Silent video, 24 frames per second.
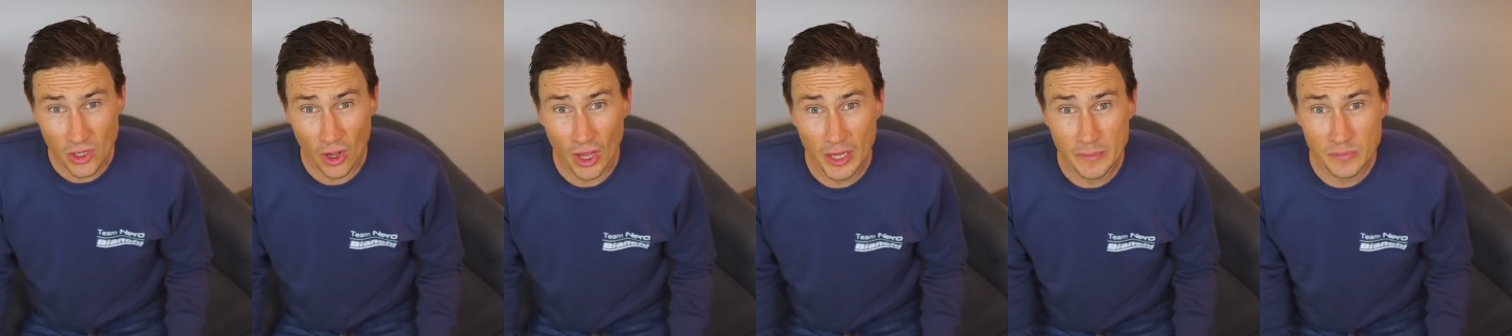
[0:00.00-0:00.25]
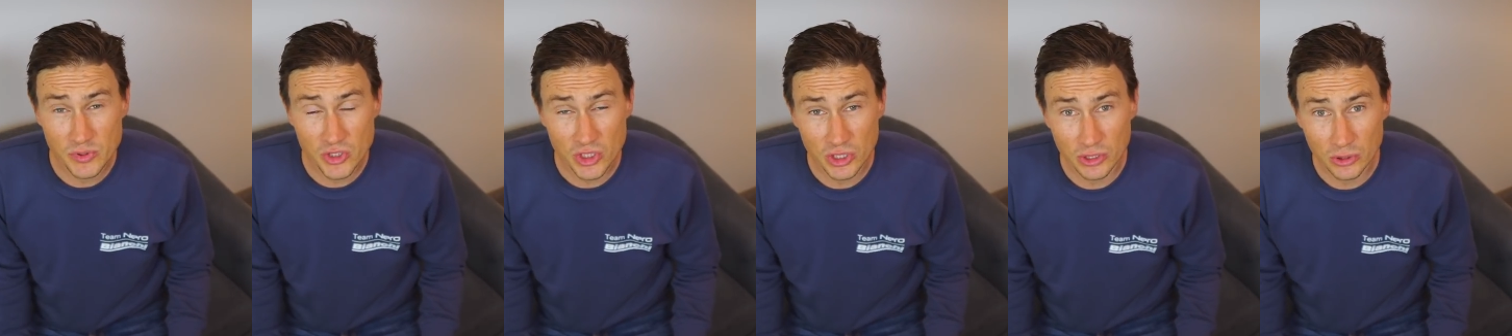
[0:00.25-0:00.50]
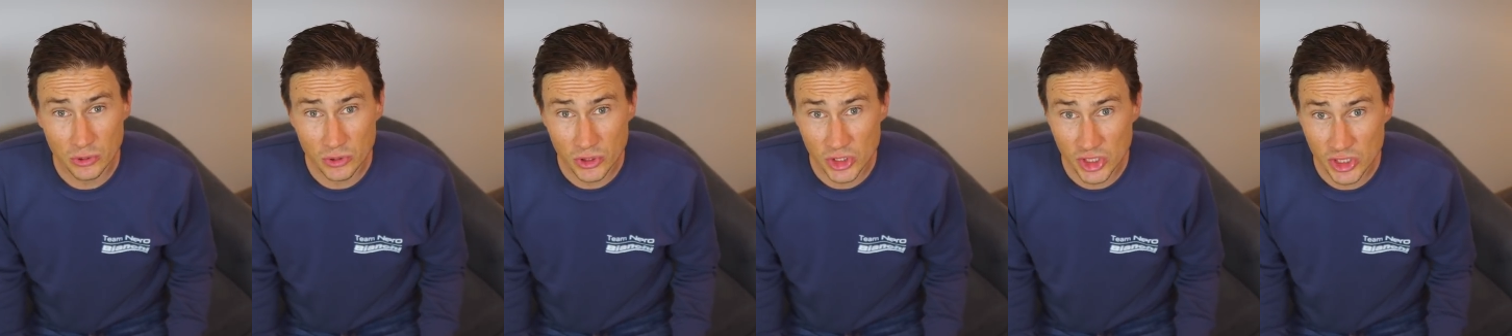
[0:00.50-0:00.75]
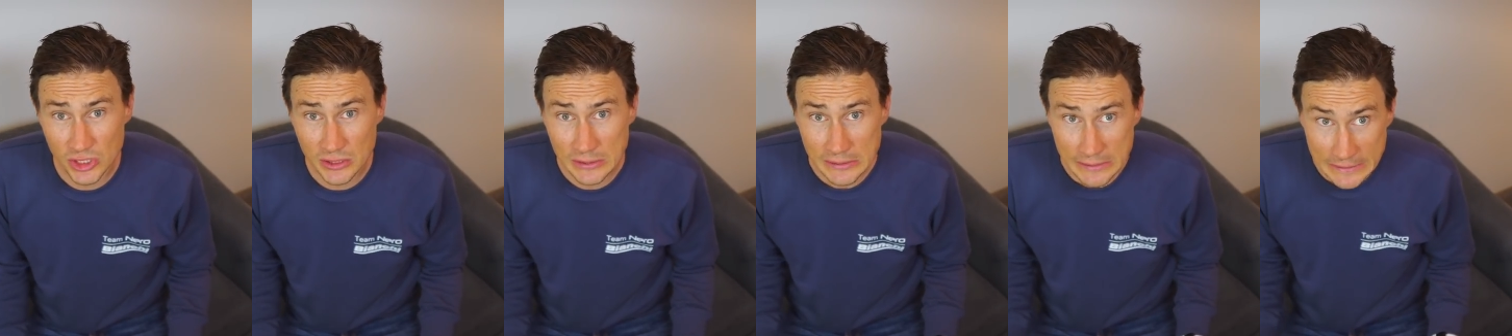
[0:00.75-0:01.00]
type
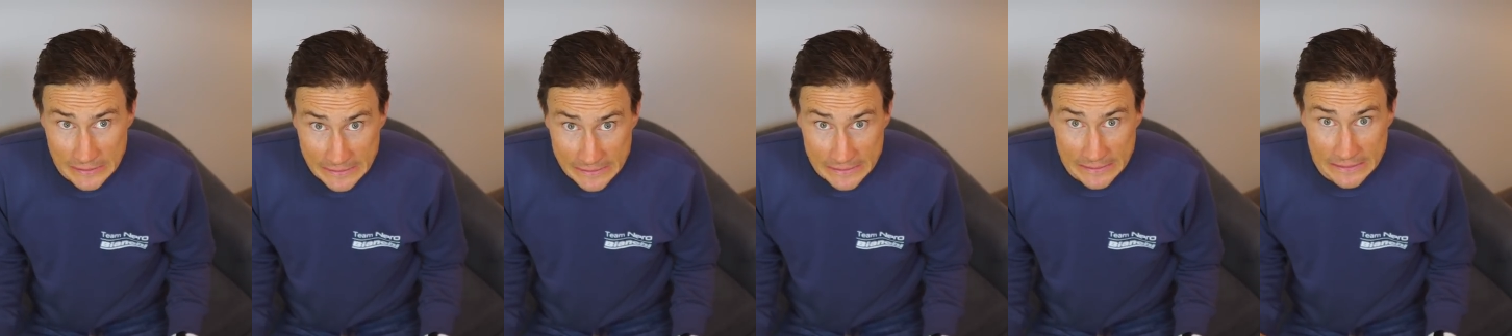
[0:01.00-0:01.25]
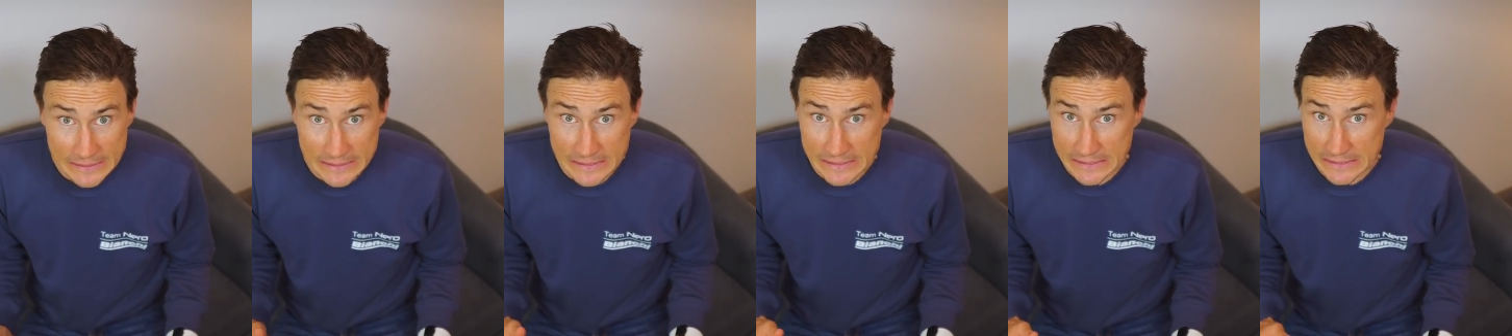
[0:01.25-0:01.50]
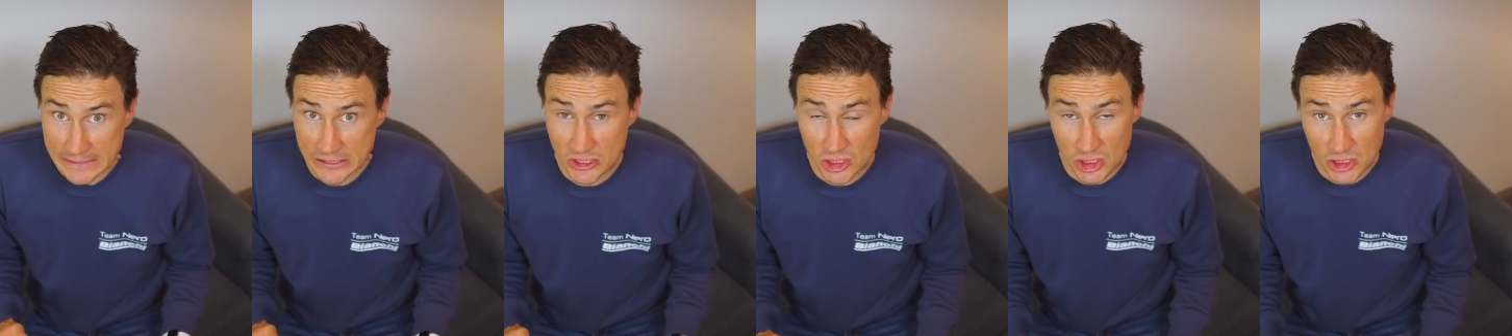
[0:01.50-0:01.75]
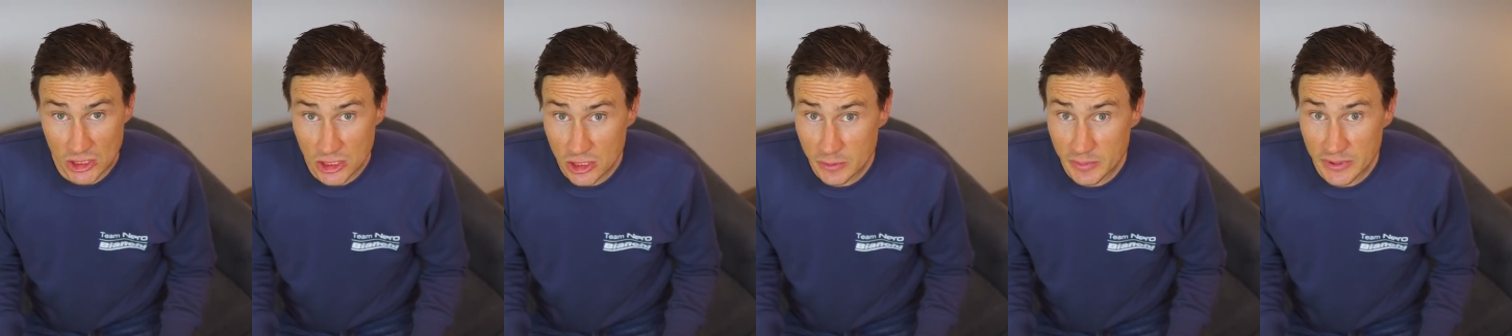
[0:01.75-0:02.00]
solution, it's
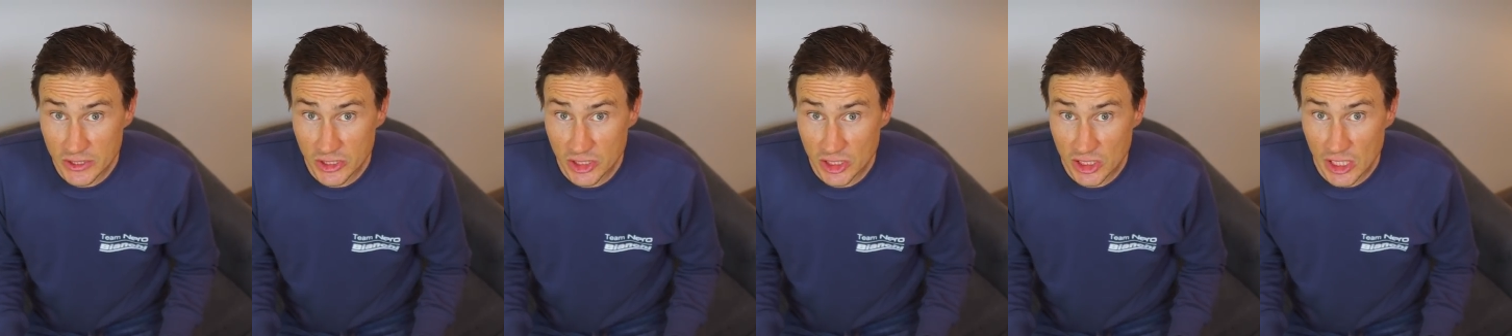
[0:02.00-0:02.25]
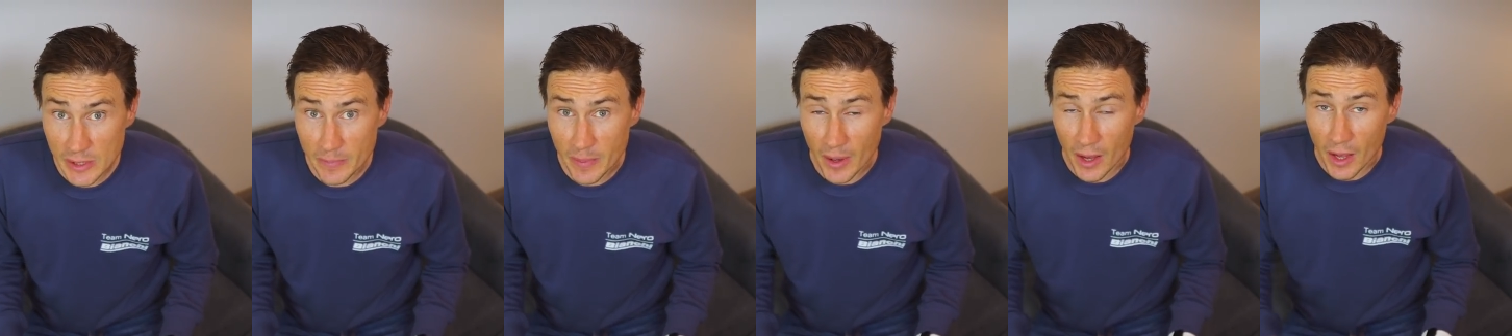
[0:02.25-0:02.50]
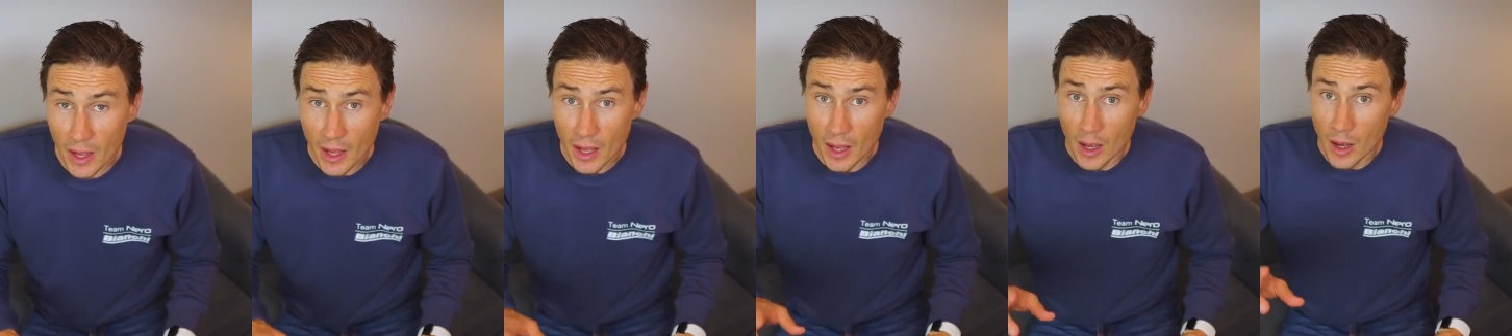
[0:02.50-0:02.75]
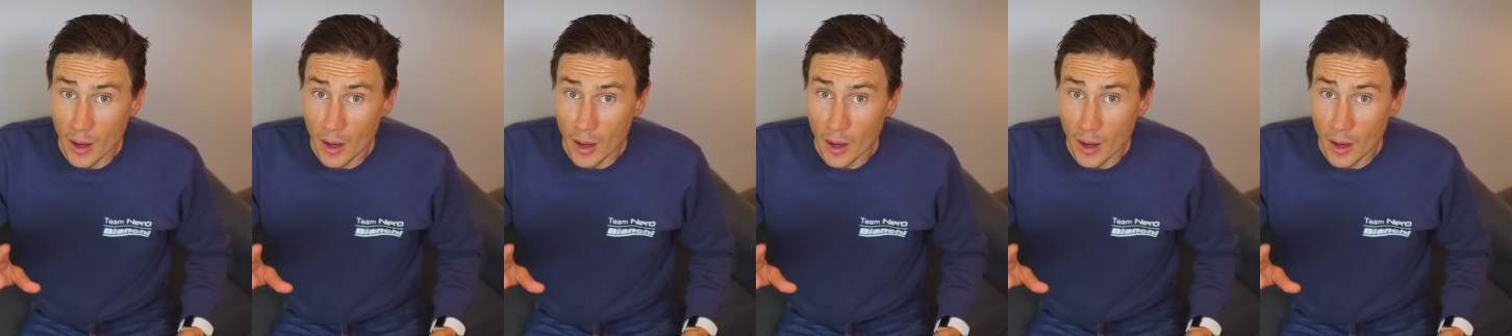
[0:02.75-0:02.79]
a little bit cheaper.